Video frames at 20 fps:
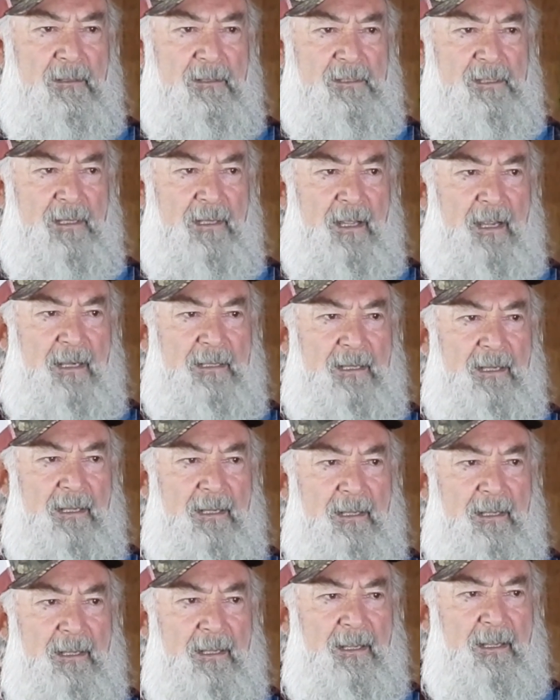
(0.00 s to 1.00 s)
select
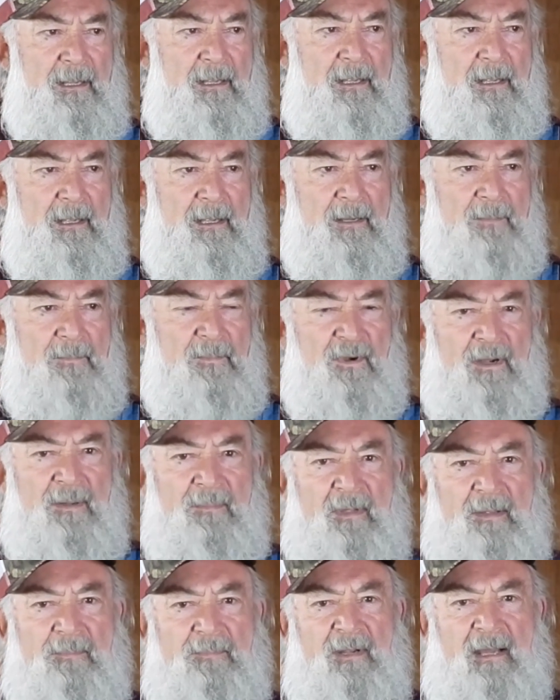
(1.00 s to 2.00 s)

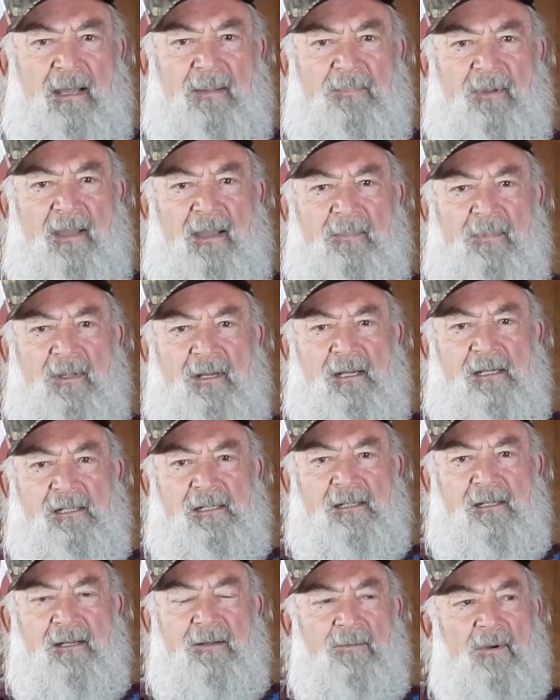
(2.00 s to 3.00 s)
premium type
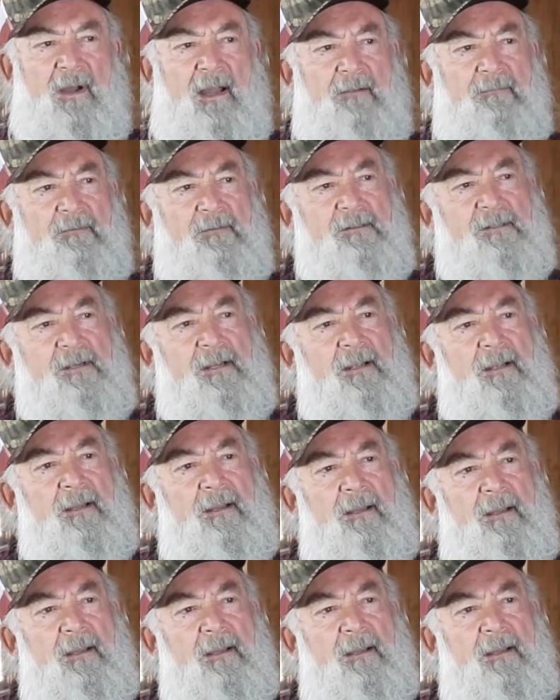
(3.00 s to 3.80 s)
ammunition and rifles.